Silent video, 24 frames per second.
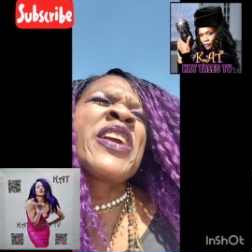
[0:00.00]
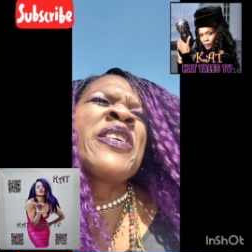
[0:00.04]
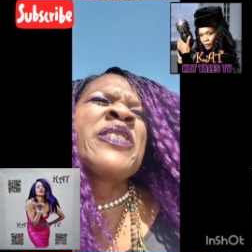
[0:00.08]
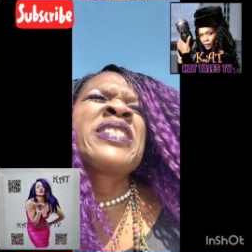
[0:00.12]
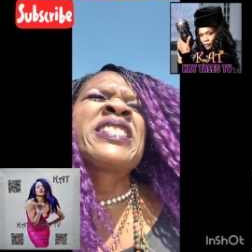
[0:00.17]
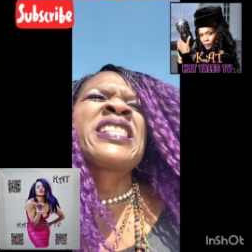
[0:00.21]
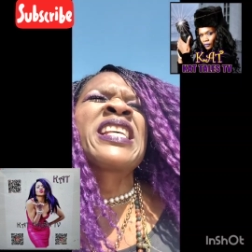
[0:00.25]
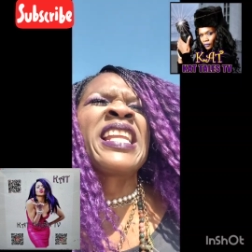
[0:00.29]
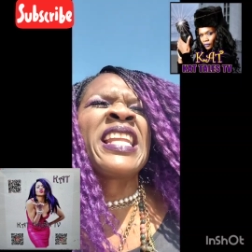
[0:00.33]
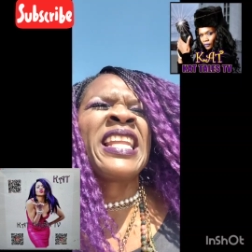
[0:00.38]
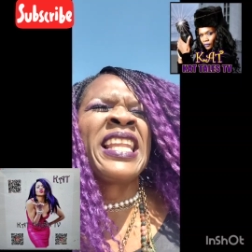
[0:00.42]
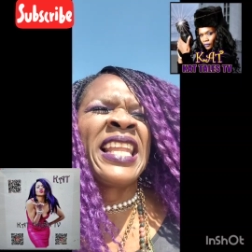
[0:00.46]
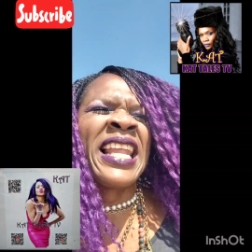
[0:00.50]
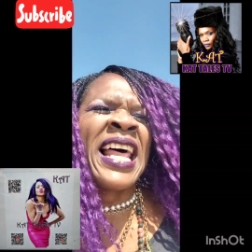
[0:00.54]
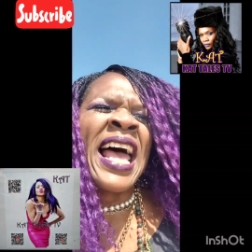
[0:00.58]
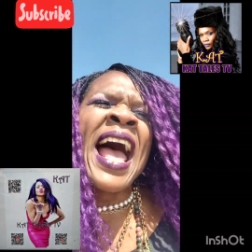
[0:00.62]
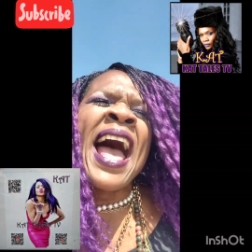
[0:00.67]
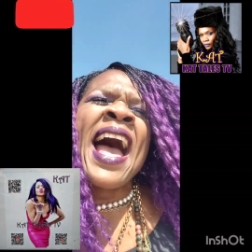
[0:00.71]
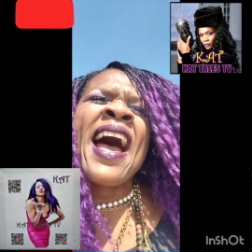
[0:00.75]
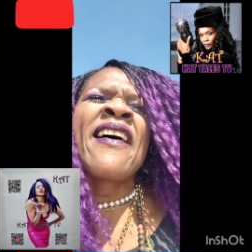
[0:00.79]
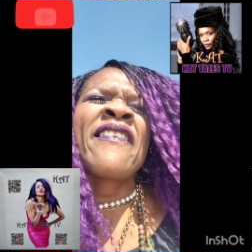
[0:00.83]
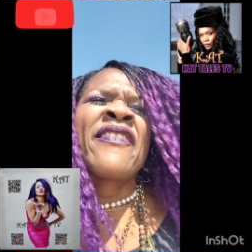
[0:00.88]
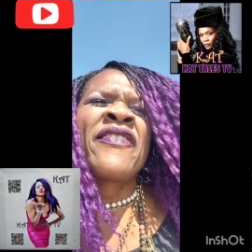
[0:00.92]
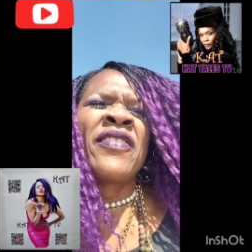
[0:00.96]
used to
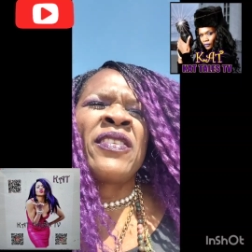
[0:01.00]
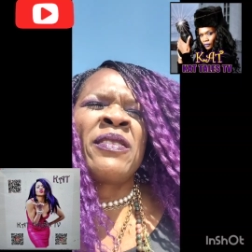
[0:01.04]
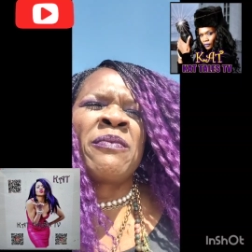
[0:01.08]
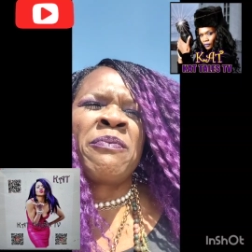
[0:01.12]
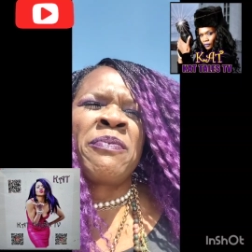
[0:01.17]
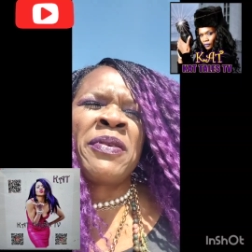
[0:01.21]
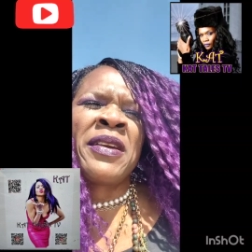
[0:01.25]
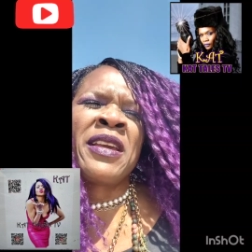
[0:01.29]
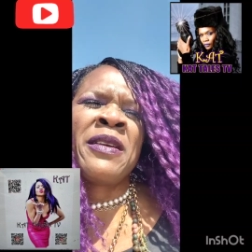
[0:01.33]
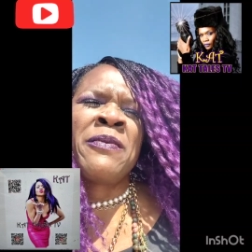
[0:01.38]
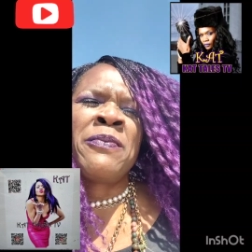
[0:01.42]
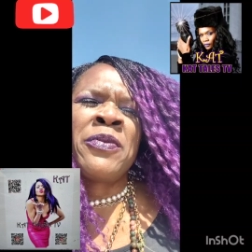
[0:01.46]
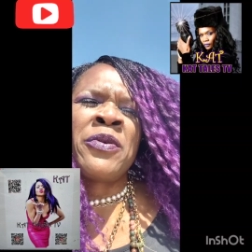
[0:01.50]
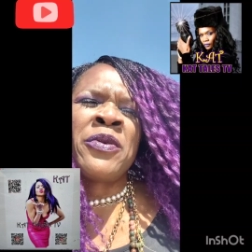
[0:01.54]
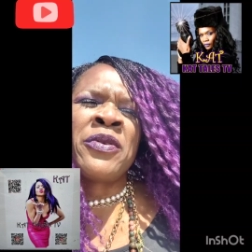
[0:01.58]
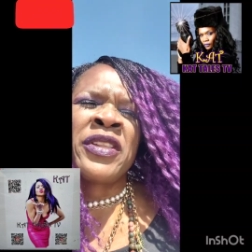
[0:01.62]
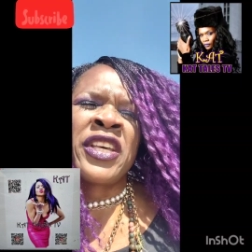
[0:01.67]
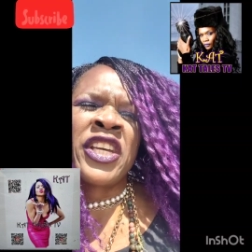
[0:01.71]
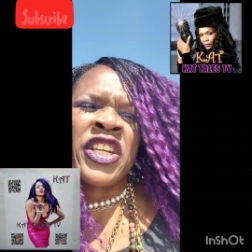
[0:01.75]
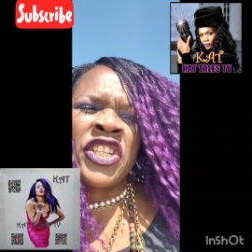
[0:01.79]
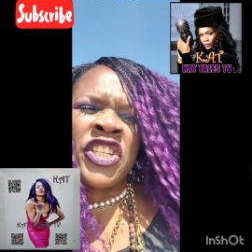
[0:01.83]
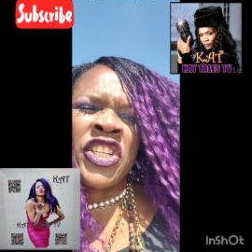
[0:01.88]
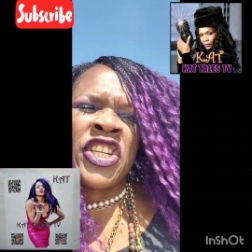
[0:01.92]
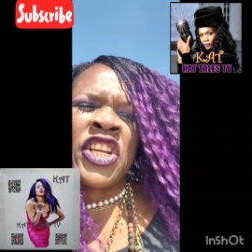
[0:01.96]
laugh at people
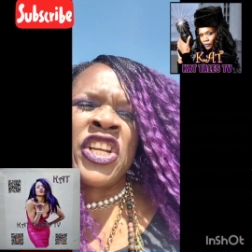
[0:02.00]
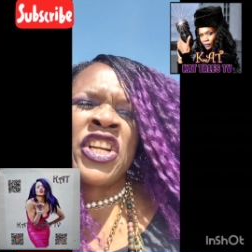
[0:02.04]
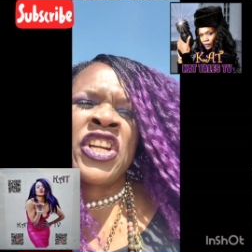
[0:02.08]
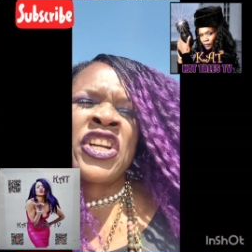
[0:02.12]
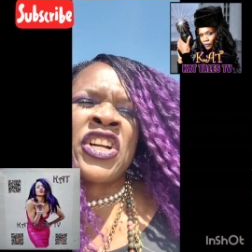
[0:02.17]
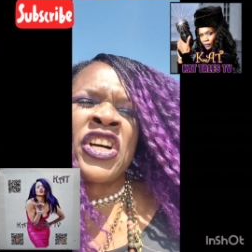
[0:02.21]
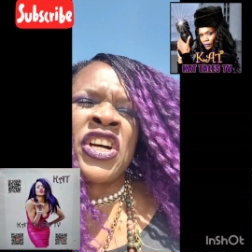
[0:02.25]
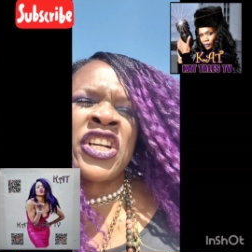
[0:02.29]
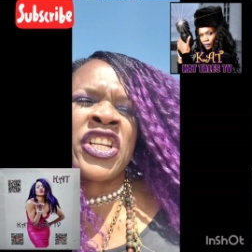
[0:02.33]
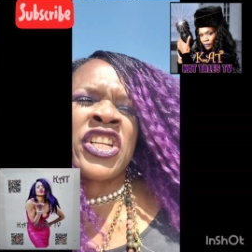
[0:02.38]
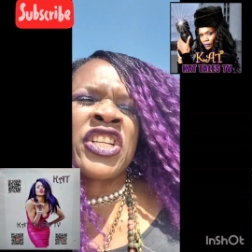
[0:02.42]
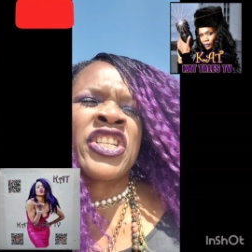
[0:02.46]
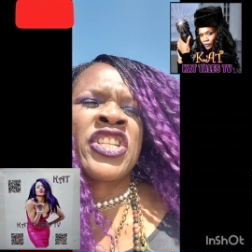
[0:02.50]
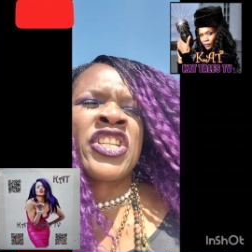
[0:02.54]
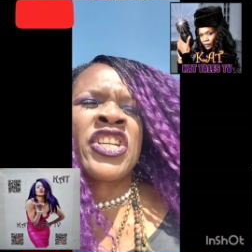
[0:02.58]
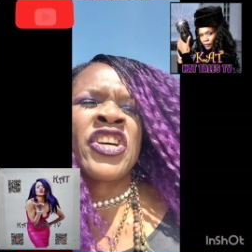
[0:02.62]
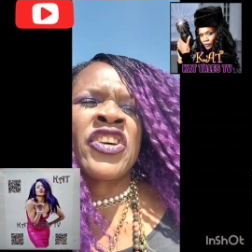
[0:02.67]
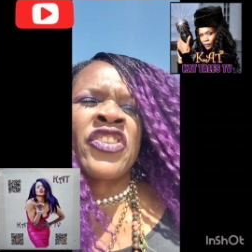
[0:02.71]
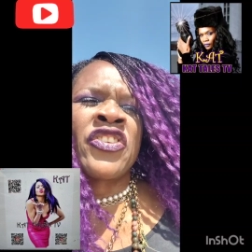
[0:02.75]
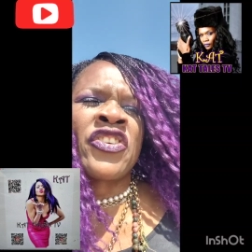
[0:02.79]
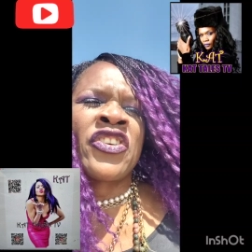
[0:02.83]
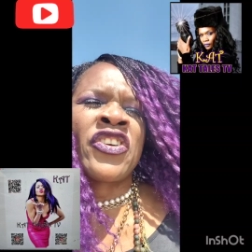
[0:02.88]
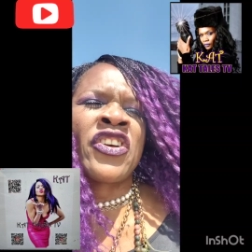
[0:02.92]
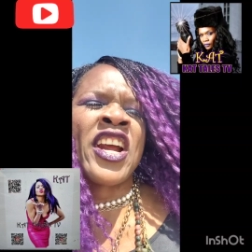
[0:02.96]
that cheated on each
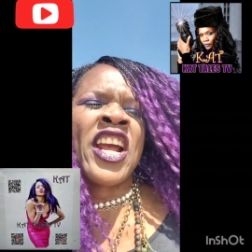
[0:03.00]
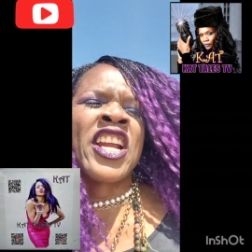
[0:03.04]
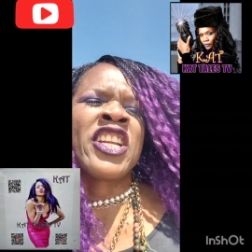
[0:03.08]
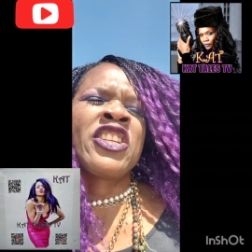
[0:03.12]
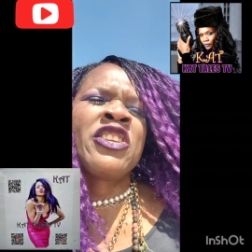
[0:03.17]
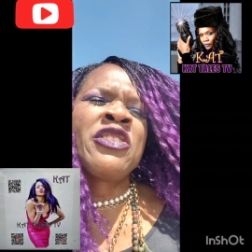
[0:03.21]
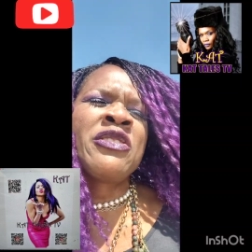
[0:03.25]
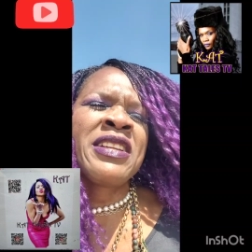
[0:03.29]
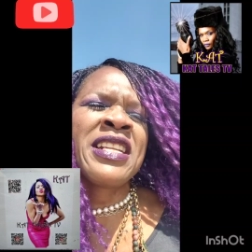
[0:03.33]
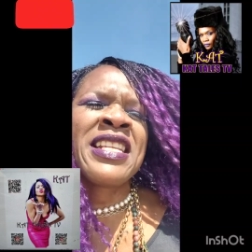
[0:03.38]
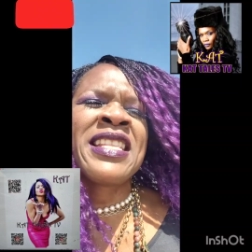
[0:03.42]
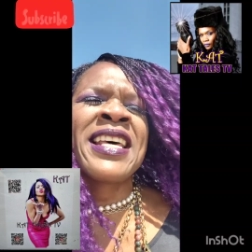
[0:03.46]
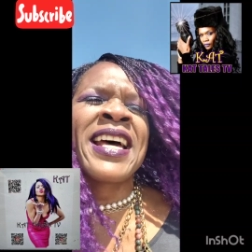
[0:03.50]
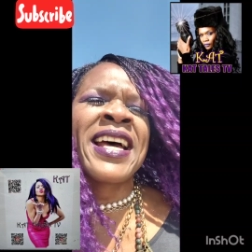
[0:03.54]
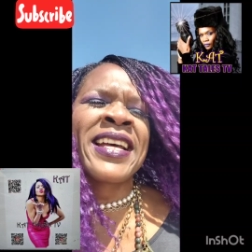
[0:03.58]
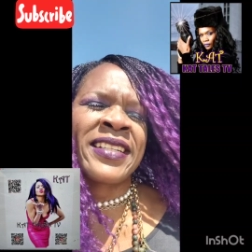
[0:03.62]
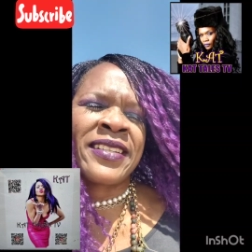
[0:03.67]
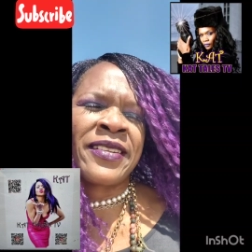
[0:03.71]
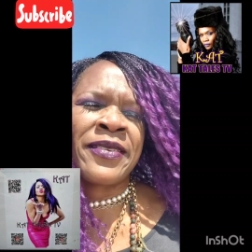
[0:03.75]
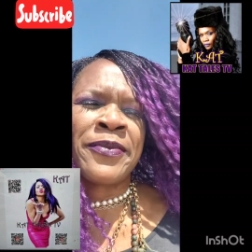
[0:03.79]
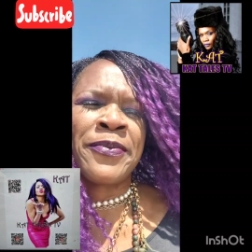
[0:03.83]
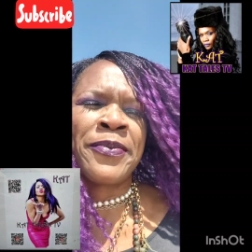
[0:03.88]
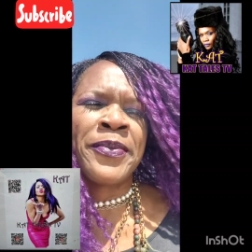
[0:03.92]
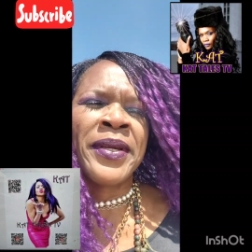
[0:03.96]
other, and you did
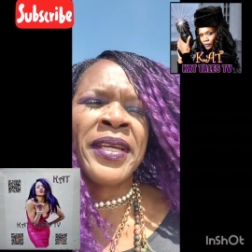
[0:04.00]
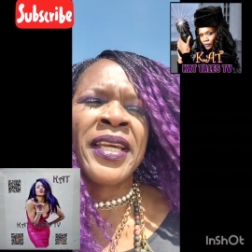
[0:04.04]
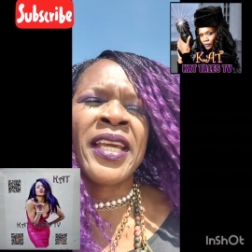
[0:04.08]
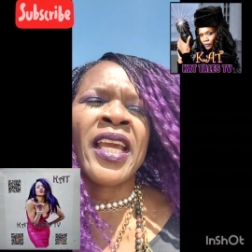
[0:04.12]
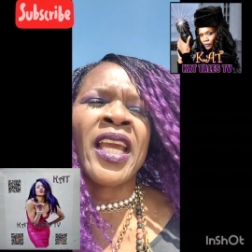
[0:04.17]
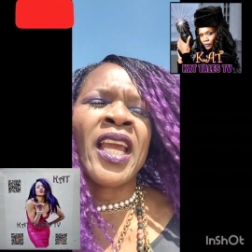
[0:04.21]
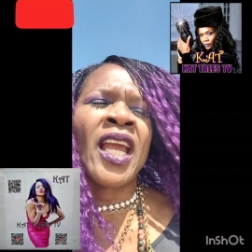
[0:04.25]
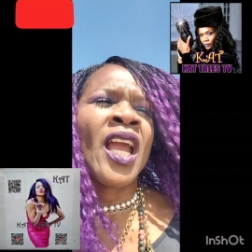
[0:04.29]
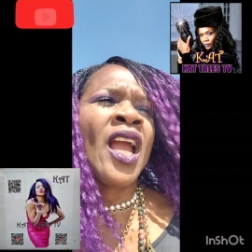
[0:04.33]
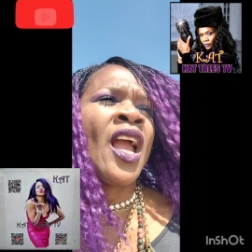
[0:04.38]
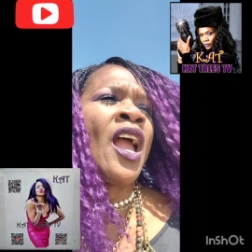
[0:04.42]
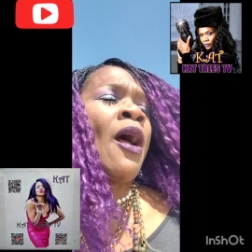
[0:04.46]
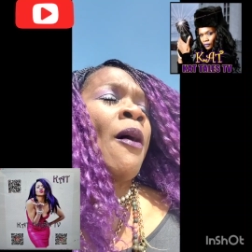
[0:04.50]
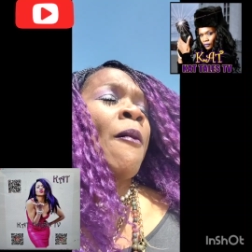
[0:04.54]
that to me."